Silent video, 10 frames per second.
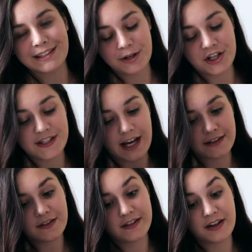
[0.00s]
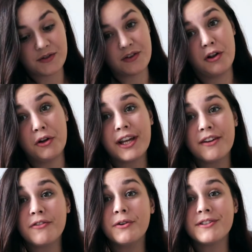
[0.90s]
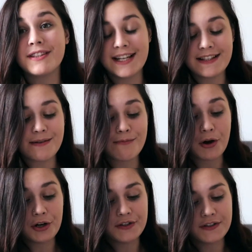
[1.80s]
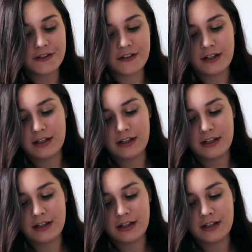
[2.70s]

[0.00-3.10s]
Which sucks, because I was looking forward to these the most.